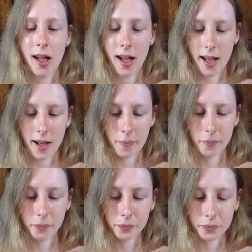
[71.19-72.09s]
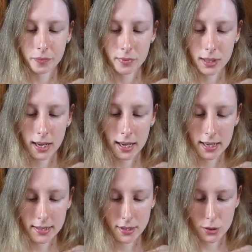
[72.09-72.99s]
It
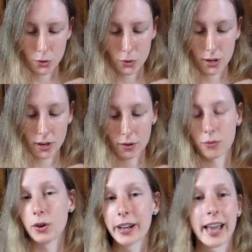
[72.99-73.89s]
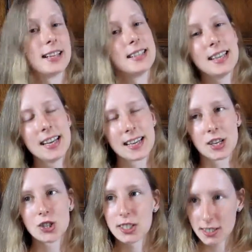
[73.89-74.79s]
is a story of what Katy did,
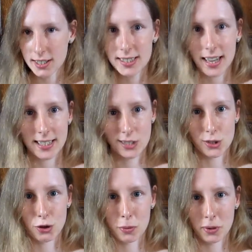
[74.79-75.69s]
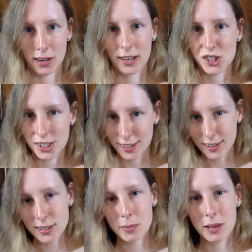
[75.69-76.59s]
and she does get in trouble, and she
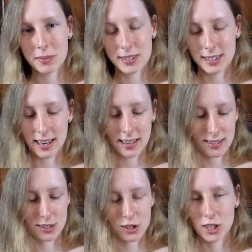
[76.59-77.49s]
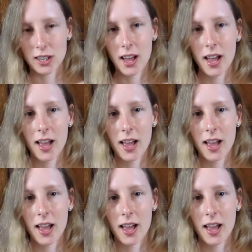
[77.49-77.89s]
does make mistakes, and she